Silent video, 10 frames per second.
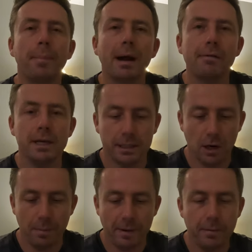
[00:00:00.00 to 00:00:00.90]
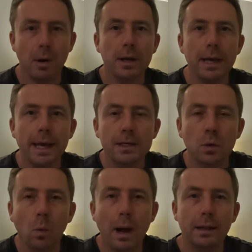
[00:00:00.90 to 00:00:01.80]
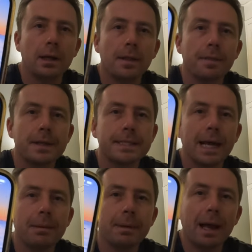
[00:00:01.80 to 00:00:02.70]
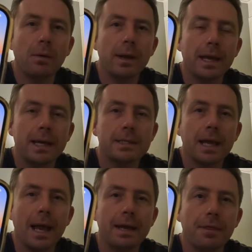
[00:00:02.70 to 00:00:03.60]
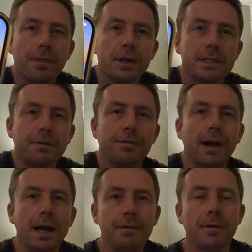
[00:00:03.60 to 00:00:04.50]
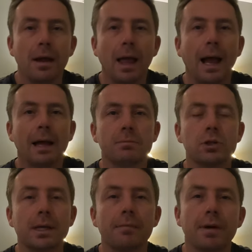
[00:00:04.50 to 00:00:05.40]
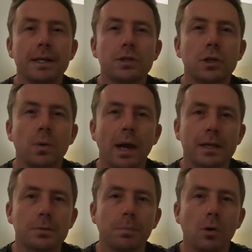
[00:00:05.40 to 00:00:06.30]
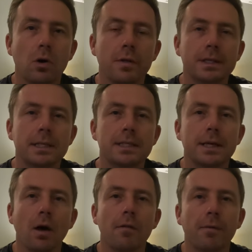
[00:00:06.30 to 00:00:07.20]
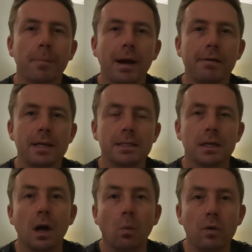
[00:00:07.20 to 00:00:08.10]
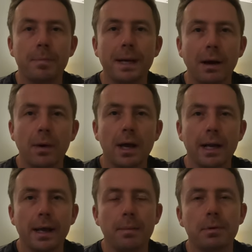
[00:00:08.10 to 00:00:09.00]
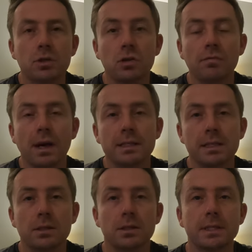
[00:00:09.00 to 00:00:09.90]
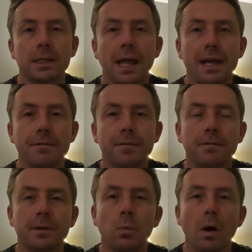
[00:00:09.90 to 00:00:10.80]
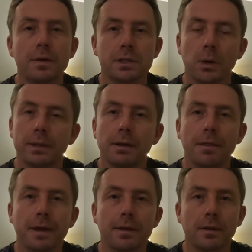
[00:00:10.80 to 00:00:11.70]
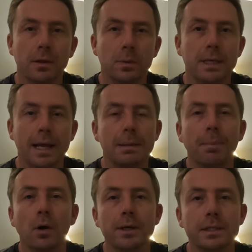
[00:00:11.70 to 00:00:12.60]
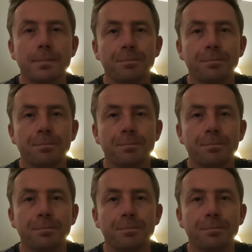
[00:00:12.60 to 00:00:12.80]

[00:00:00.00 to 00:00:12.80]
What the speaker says: Paris. I hope everybody is well. The time now is 8:35, and just getting ready to explore the city of Paris. Would have been out earlier, but sunrise isn't until 8:51, so I didn't think that there was any point.